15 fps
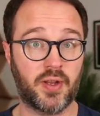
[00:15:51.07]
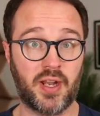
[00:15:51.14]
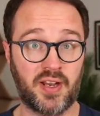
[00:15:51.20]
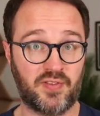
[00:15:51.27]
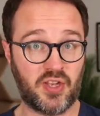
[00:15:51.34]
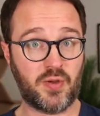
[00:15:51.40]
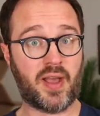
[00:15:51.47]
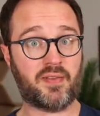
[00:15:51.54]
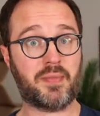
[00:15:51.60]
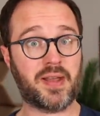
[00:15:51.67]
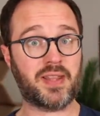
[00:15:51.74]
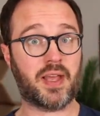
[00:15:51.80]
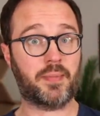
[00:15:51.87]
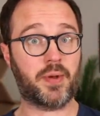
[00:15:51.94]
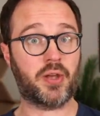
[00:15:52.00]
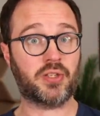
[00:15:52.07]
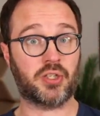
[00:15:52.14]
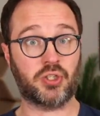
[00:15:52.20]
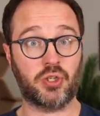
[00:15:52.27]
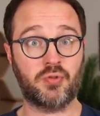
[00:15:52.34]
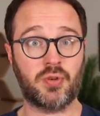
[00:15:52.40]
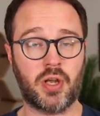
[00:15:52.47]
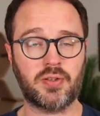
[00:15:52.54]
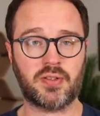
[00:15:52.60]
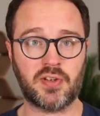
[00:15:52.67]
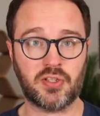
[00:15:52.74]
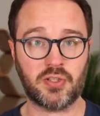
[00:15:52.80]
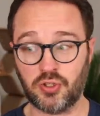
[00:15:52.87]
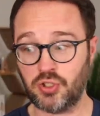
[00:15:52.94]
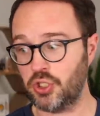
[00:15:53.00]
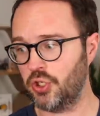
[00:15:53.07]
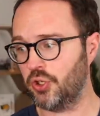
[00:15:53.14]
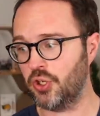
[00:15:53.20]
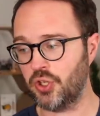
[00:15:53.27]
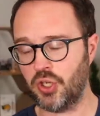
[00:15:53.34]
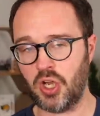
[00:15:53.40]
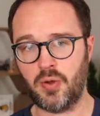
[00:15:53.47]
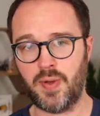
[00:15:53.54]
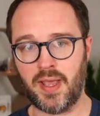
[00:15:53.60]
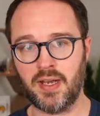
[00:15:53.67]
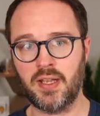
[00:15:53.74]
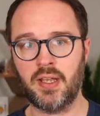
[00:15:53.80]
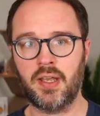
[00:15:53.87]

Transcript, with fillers: And if you haven't made that purchase, you know something's dodgy. You can go in